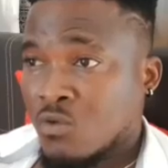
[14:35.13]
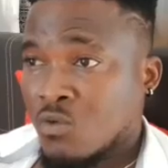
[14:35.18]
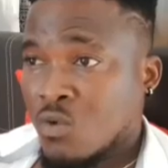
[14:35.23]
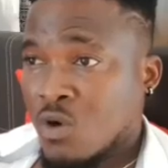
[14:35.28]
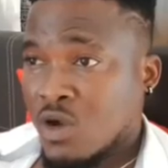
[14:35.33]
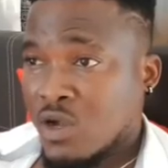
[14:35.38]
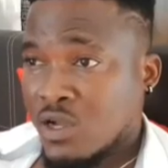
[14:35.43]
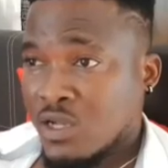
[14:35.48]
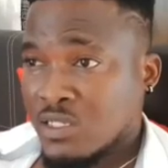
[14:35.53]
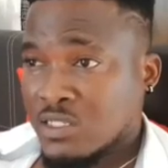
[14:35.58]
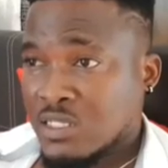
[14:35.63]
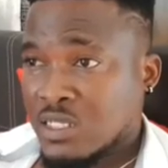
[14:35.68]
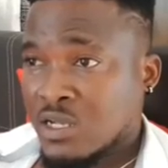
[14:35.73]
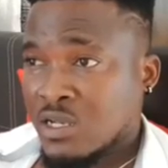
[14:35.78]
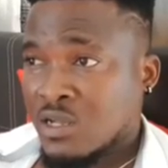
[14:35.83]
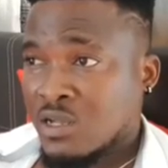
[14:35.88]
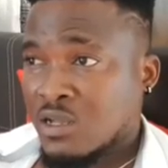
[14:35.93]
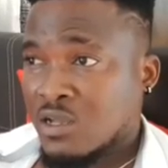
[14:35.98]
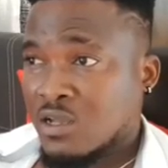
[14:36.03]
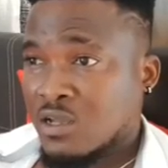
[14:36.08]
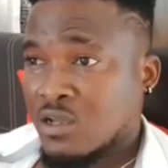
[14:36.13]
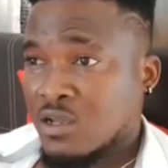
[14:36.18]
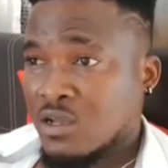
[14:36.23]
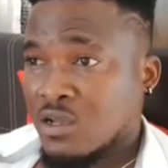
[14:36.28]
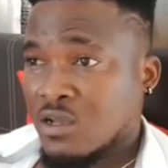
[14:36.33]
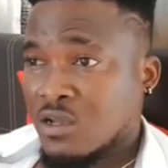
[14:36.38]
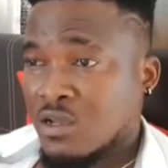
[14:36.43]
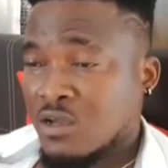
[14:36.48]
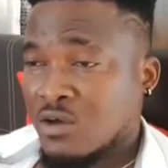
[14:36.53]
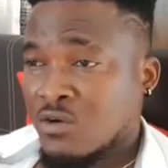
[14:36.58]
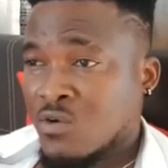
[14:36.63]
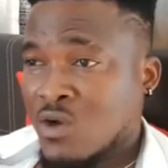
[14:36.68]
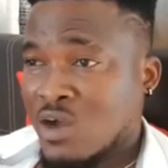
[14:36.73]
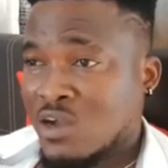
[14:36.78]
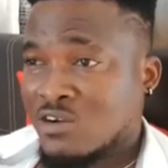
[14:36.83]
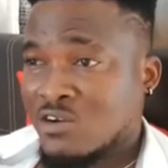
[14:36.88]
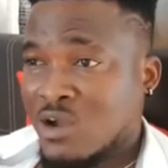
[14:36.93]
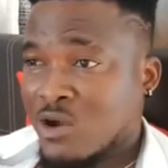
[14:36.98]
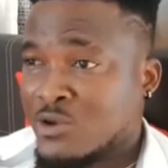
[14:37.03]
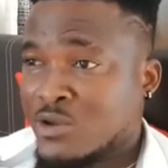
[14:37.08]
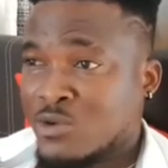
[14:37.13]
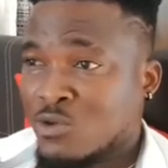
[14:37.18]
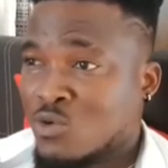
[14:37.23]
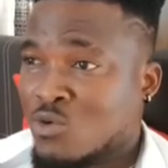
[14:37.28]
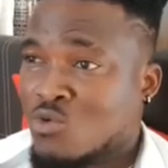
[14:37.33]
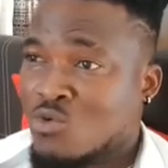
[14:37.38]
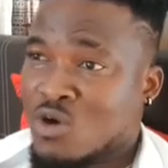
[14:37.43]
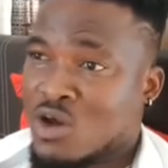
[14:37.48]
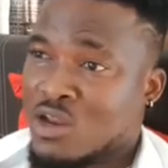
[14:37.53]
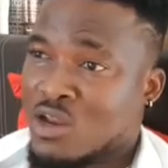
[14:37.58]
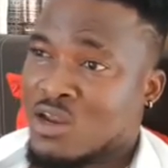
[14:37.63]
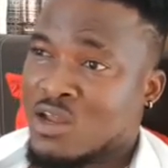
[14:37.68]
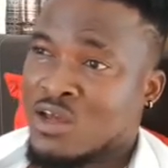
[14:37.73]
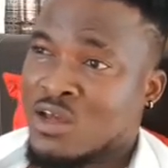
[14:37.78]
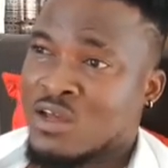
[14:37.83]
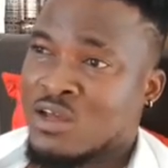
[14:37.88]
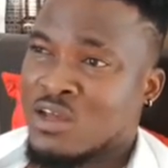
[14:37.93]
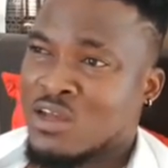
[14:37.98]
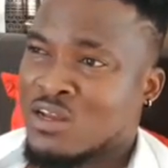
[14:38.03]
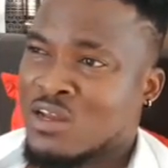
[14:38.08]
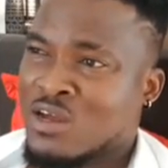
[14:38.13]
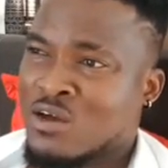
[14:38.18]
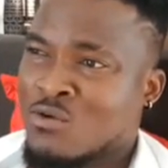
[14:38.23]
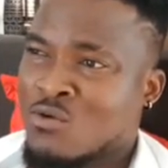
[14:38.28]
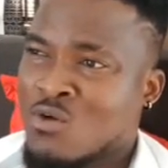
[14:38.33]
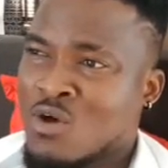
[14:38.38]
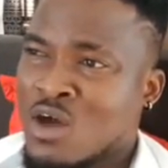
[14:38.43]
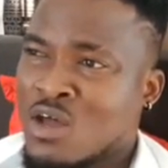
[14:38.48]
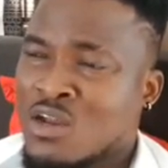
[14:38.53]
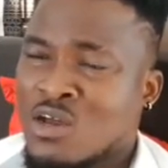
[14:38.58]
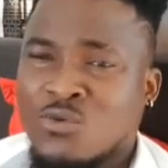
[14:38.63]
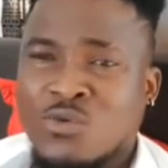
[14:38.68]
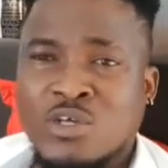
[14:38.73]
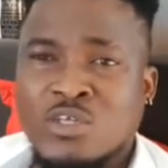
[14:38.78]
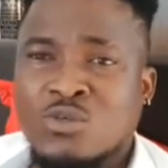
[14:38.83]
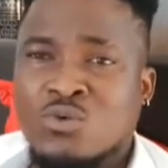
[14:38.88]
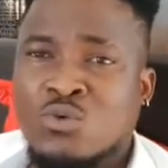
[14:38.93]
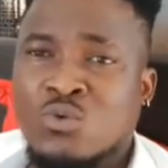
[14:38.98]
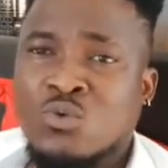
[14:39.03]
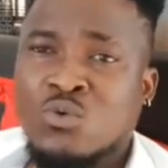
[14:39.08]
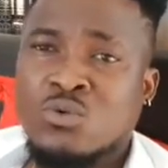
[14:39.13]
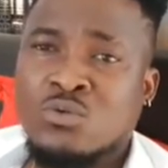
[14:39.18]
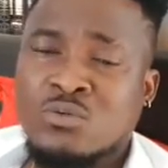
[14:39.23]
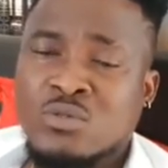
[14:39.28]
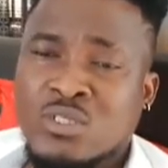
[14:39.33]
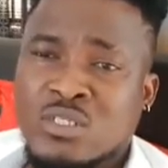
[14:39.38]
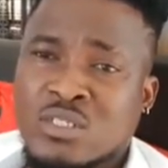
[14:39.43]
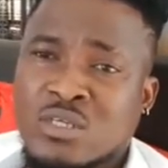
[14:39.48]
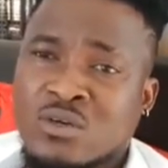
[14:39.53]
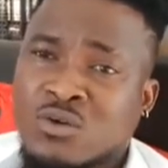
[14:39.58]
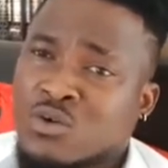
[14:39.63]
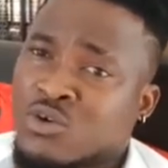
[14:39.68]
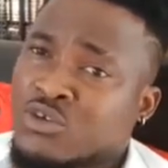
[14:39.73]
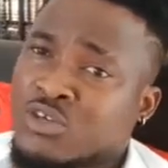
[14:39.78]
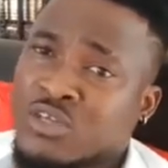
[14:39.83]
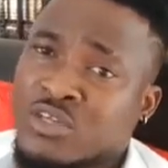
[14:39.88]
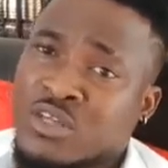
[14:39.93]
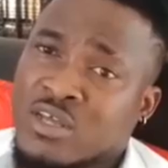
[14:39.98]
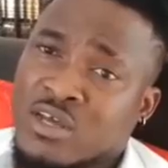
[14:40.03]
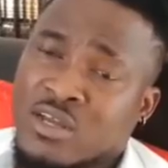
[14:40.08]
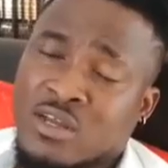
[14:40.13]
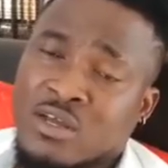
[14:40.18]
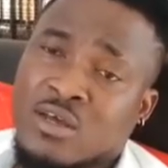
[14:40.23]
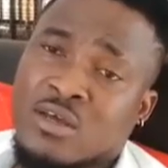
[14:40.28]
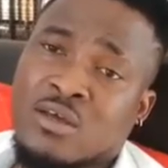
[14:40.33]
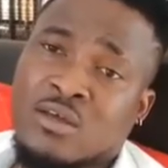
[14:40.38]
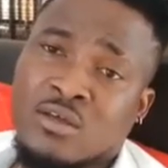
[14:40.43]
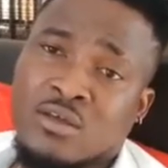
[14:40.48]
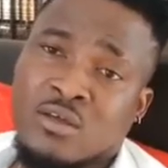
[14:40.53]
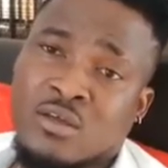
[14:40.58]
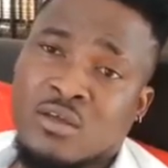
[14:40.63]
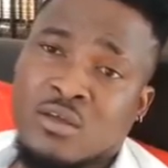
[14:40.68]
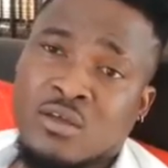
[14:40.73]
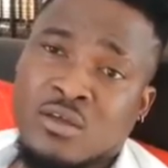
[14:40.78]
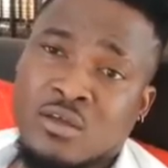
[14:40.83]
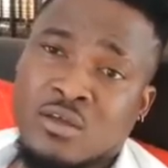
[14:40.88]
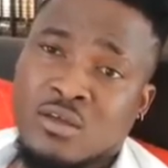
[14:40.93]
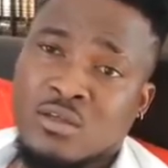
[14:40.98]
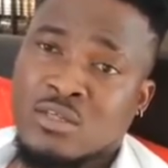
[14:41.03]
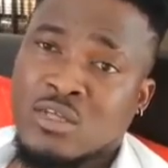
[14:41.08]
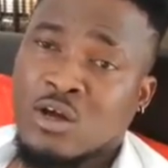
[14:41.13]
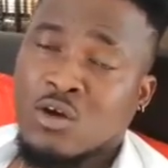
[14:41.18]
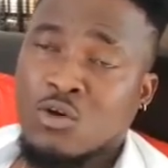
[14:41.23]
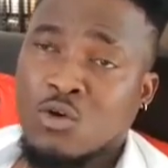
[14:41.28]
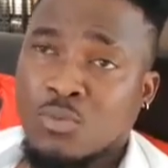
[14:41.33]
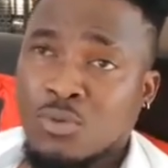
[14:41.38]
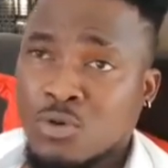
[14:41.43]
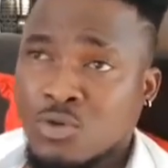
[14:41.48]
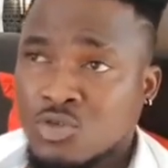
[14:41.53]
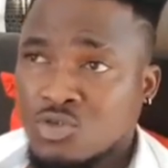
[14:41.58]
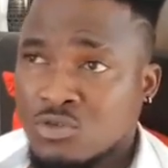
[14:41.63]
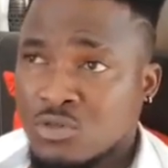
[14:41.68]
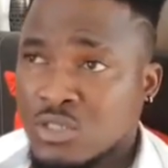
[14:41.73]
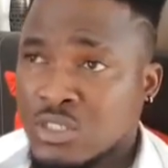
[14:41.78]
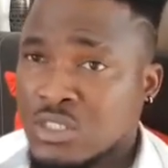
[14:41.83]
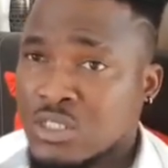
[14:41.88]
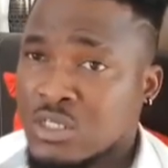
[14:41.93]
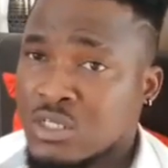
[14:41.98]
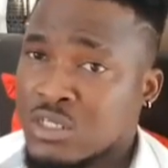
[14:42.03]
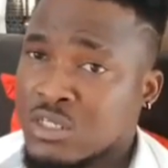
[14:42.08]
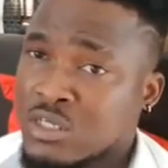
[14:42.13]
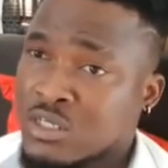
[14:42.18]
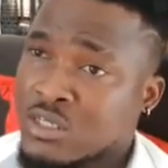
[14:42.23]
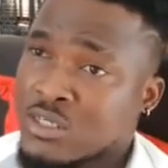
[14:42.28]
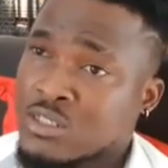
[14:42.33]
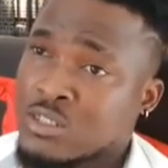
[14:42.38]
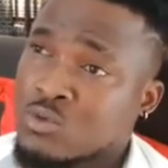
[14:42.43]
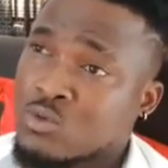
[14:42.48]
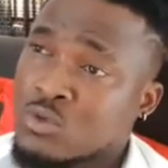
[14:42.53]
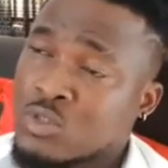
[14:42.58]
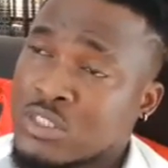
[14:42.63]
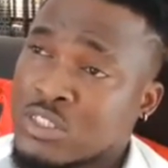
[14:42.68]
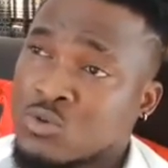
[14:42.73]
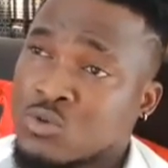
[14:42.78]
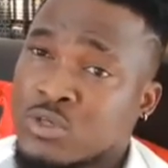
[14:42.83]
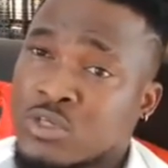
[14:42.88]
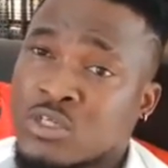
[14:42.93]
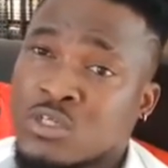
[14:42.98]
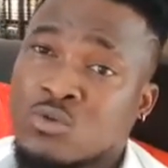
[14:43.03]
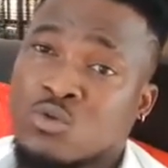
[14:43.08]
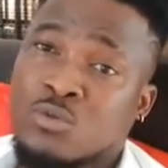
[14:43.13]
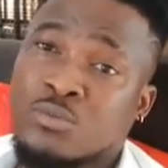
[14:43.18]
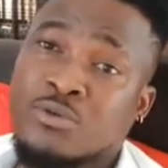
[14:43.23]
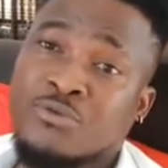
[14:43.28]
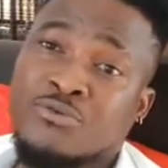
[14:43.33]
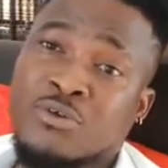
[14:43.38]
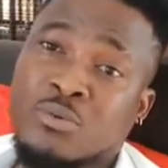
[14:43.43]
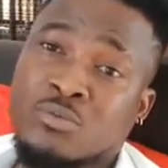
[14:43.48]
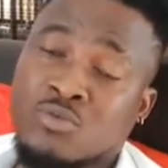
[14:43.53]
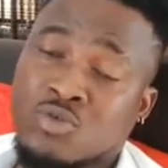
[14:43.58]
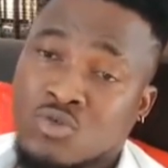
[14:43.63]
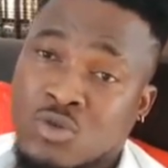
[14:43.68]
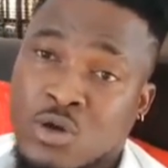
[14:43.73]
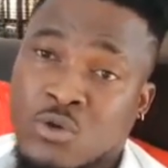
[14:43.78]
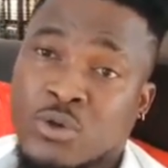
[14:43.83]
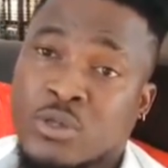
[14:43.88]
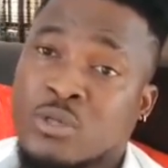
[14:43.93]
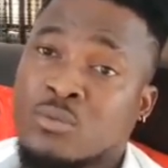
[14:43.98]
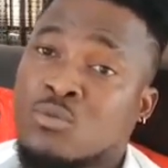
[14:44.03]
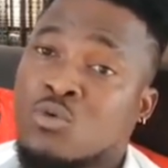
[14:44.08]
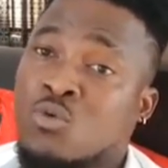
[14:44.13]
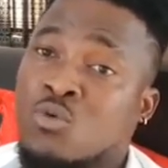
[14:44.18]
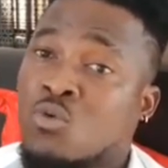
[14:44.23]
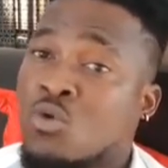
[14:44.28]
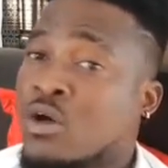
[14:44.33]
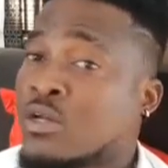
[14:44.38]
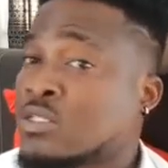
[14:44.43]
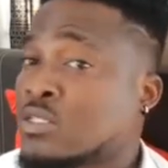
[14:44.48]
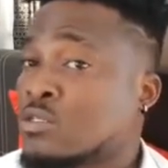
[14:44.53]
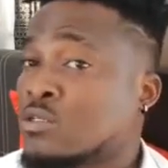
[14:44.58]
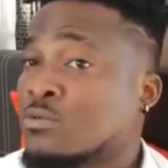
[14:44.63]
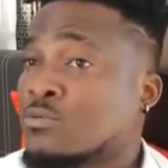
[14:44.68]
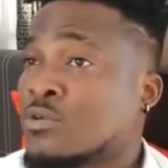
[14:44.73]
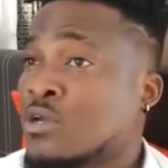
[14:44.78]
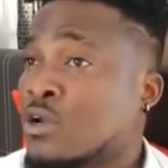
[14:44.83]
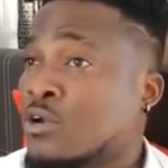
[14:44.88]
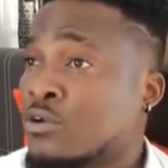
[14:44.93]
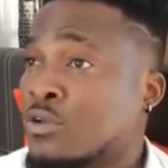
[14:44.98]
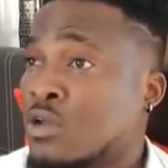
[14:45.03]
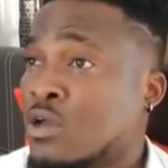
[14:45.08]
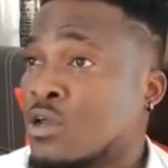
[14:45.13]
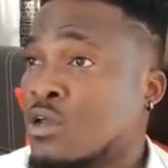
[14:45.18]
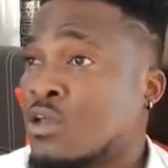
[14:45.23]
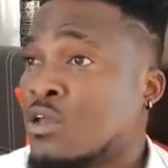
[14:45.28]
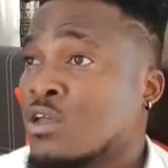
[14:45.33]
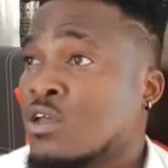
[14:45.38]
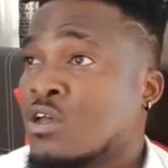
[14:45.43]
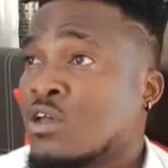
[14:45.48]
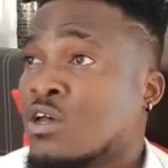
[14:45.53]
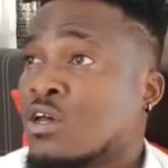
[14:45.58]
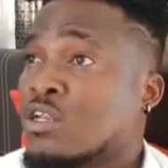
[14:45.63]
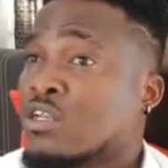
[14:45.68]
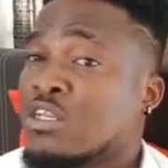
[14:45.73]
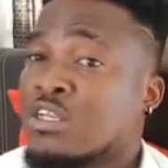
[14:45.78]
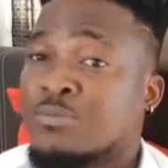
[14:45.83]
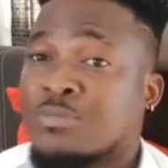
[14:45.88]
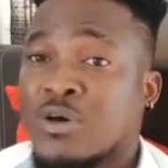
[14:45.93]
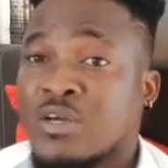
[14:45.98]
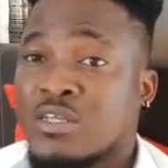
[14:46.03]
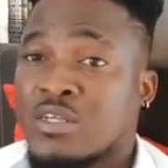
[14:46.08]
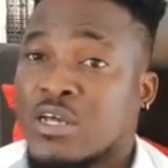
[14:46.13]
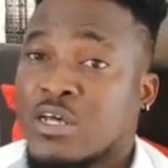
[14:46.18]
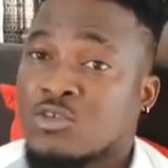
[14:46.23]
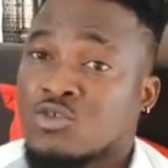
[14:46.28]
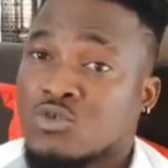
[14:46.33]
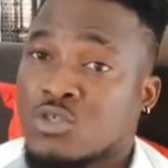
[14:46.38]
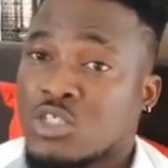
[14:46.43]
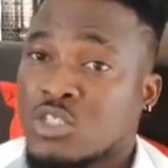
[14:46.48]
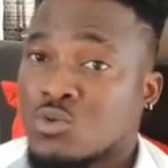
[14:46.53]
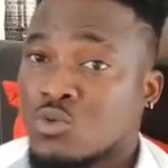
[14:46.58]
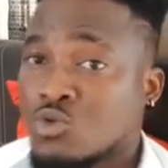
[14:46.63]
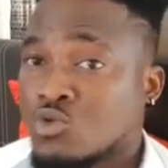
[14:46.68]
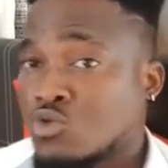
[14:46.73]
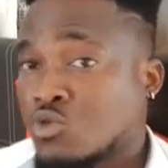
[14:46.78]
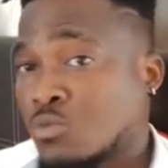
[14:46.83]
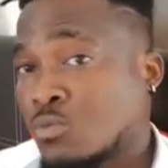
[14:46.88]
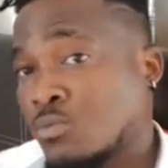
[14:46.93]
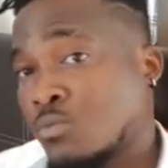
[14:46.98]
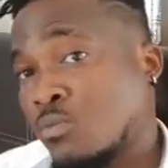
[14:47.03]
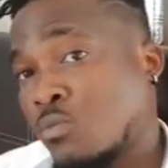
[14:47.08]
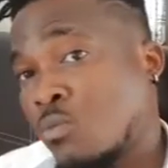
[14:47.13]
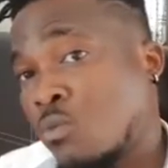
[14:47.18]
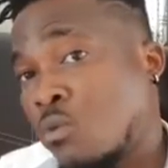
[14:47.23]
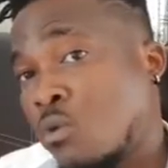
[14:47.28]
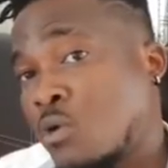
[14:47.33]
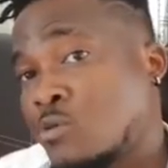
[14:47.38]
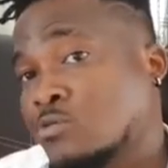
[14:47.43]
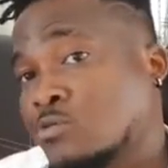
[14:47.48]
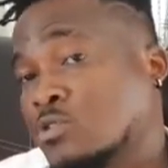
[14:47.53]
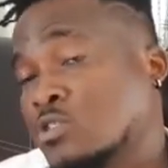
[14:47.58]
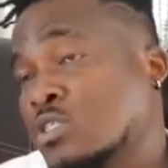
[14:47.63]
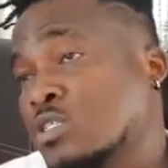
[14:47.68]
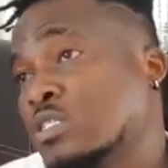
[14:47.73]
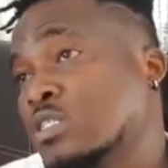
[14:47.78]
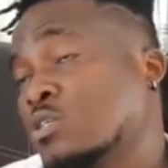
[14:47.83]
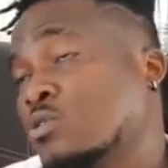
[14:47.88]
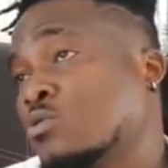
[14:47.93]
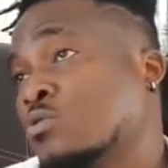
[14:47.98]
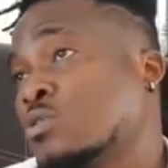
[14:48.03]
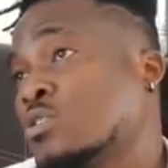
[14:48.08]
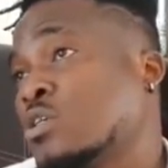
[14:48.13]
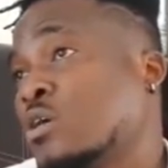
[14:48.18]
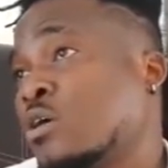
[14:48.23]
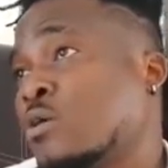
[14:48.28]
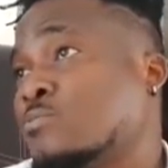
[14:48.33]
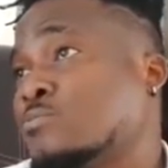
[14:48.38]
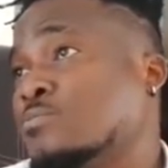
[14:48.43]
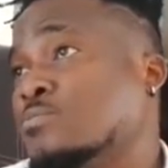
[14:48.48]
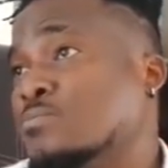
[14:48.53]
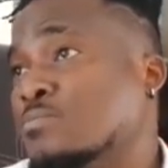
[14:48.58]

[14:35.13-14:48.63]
One casa what crown name one and now one away you want to say or any anna. Young couple soon is seeing and so see when you be drums right when you move the beyarder and nippon in answer you too. Into no sir.